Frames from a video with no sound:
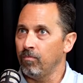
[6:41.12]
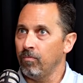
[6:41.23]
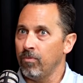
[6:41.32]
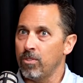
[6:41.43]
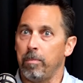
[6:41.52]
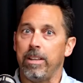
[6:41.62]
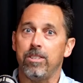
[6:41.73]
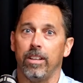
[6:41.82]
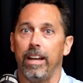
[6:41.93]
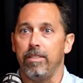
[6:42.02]
So
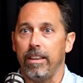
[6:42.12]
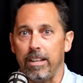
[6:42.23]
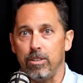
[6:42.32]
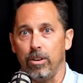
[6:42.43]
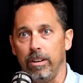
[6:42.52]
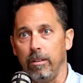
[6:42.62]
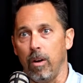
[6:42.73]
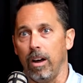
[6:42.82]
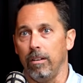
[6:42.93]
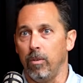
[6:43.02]
basically, I think I turned
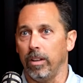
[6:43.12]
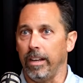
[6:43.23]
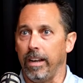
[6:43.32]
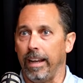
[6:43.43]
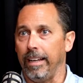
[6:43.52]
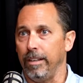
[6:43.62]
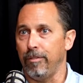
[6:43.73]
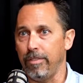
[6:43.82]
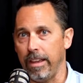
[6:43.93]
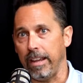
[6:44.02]
a really negative
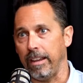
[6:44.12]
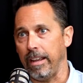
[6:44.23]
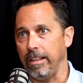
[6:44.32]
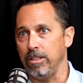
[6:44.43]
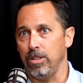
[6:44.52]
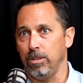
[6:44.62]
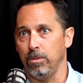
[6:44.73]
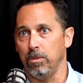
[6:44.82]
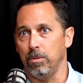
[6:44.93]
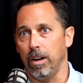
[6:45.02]
thing
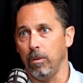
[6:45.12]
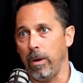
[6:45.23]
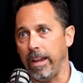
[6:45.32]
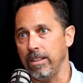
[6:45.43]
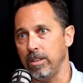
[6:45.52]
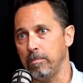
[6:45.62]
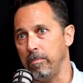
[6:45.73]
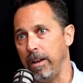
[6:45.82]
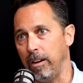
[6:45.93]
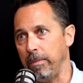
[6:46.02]
into a way to
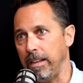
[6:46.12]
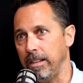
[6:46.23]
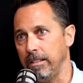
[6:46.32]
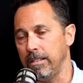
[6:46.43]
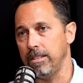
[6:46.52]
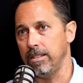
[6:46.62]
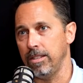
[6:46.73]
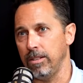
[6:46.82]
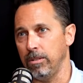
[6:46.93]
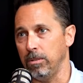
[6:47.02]
propel me
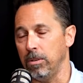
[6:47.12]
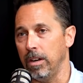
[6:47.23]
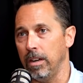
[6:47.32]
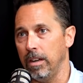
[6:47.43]
to